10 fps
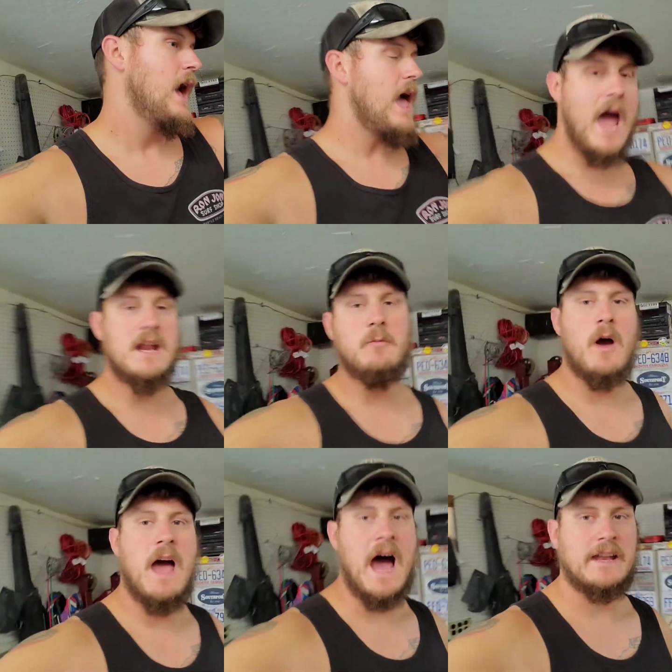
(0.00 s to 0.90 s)

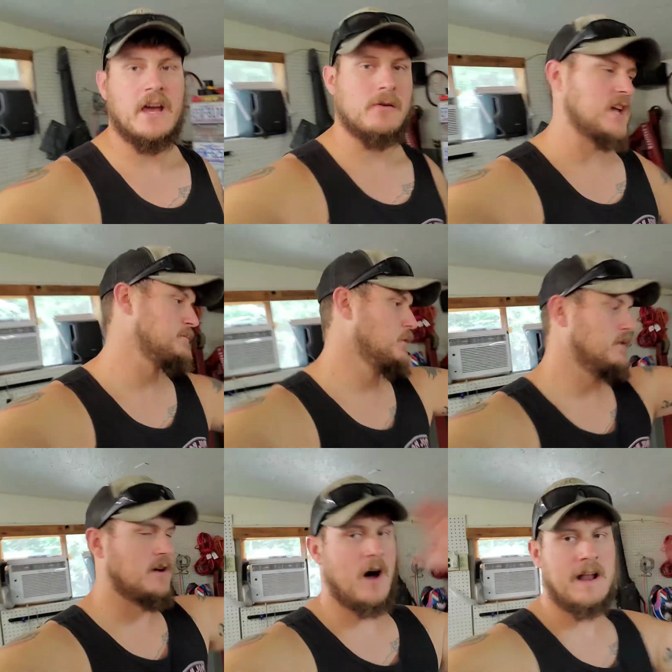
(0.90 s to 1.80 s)
Anyway, I digress.
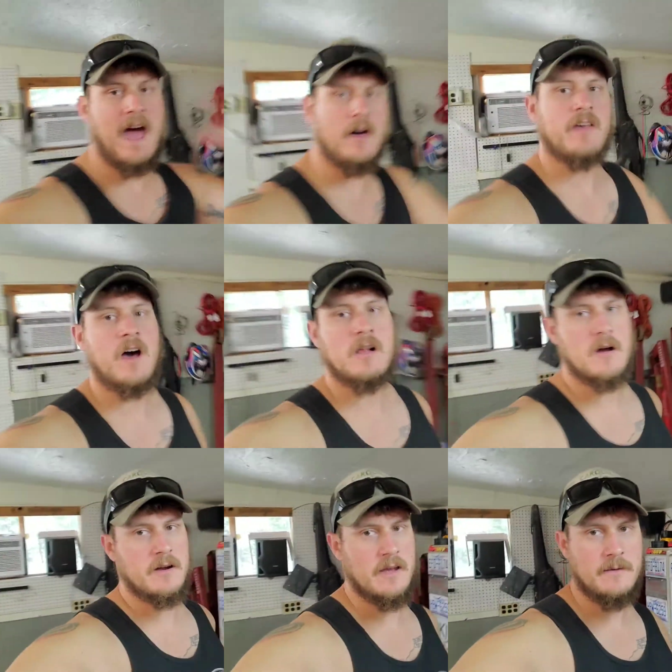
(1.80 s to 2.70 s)
Moving on. How the hell
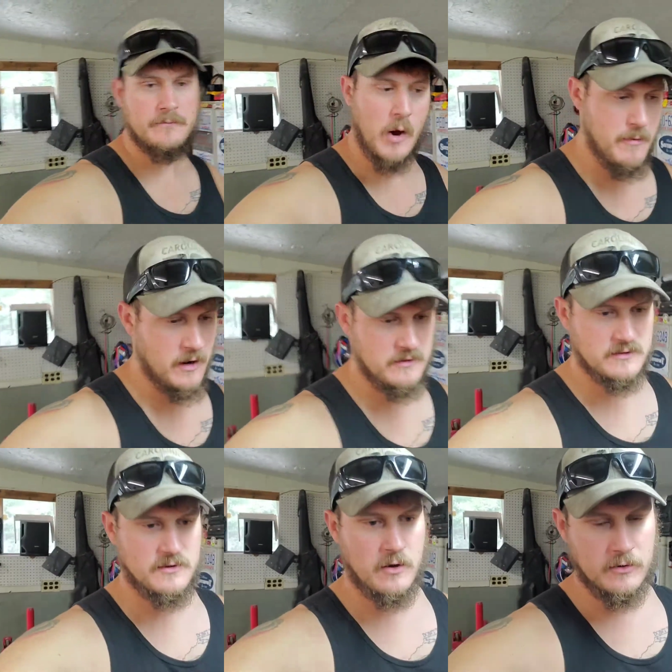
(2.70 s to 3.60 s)
are you? Hope
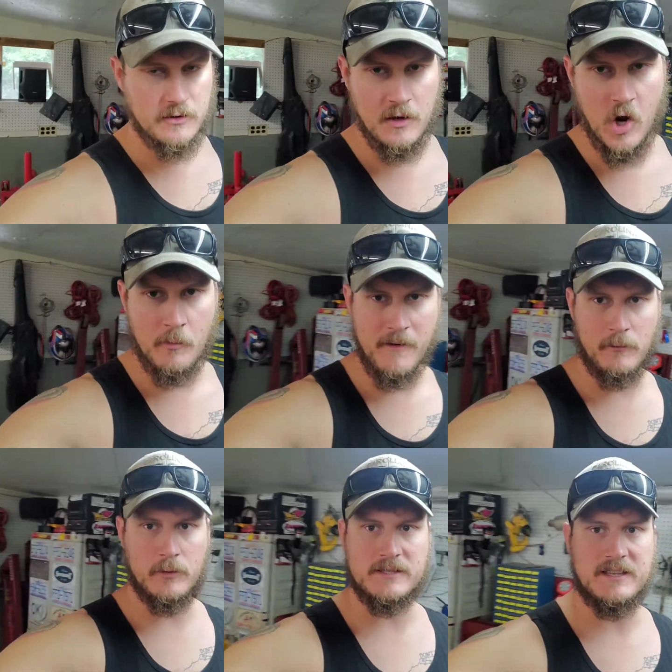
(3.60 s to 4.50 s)
everything's going good. Hope
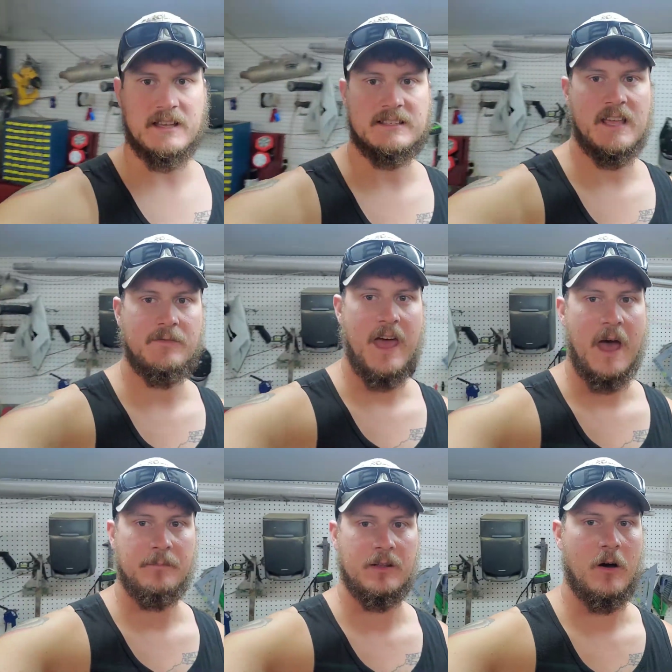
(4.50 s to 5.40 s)
everyone's staying safe and
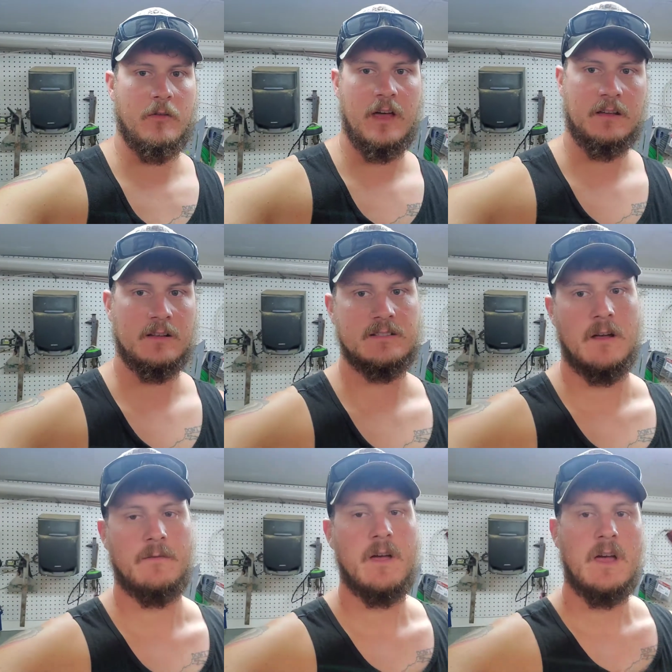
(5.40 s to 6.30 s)
happy and all that good
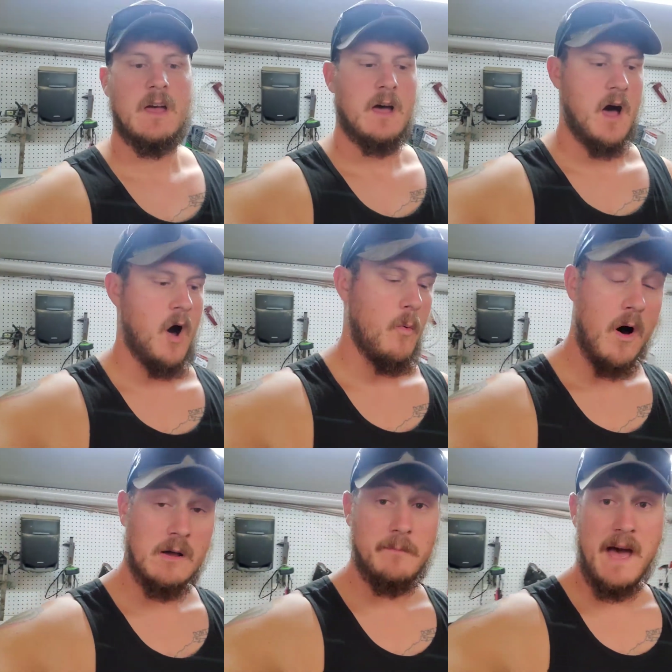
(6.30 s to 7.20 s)
stuff.
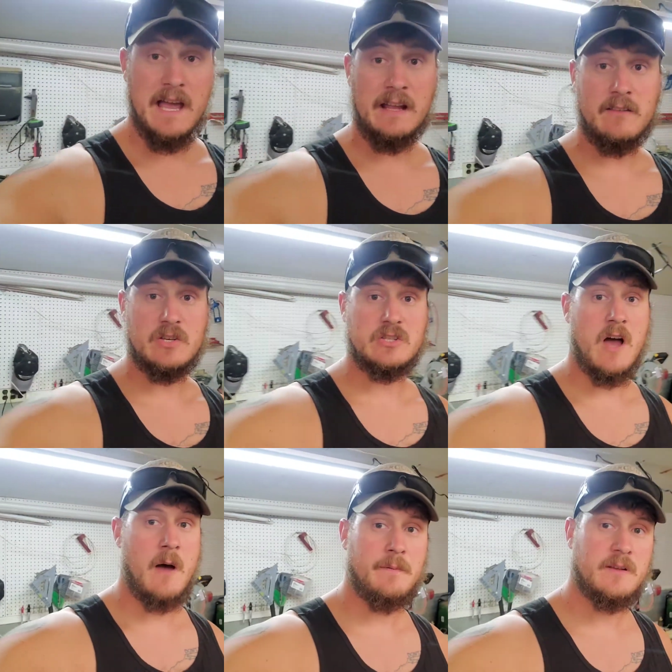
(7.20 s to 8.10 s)
Welcome back into the
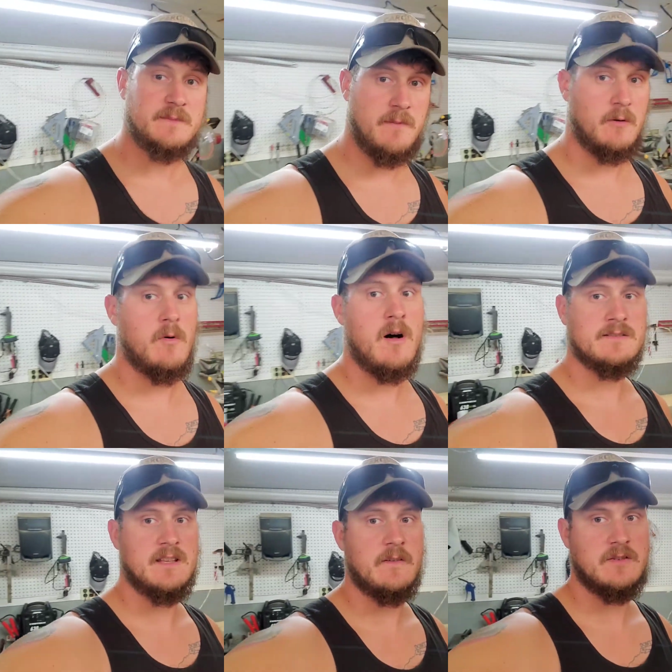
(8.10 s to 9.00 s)
shop. It's been a while
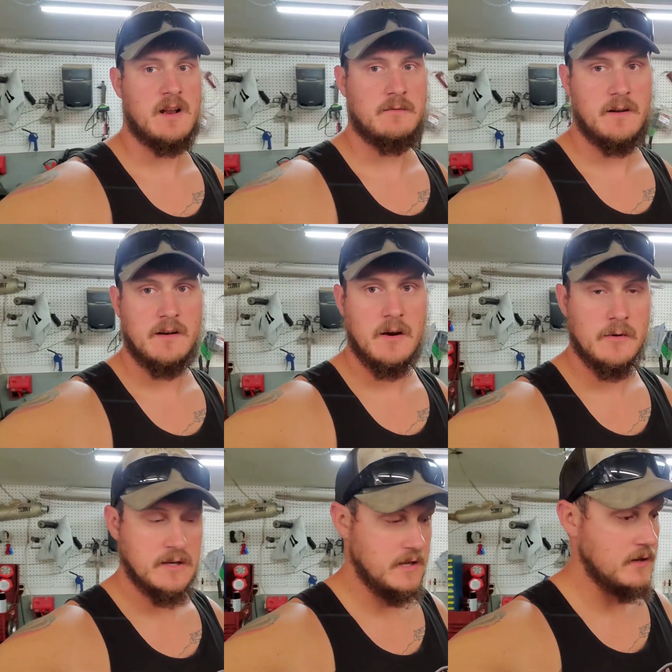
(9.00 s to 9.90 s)
since I've shot a video
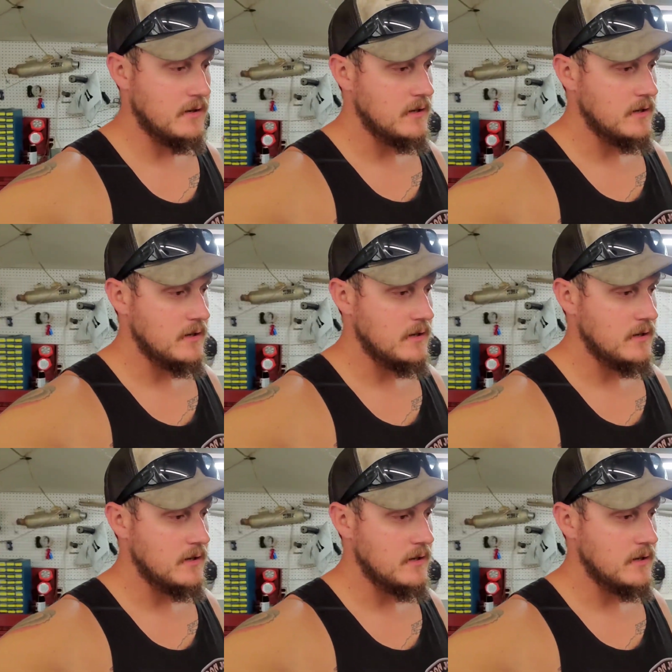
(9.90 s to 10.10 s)
in here.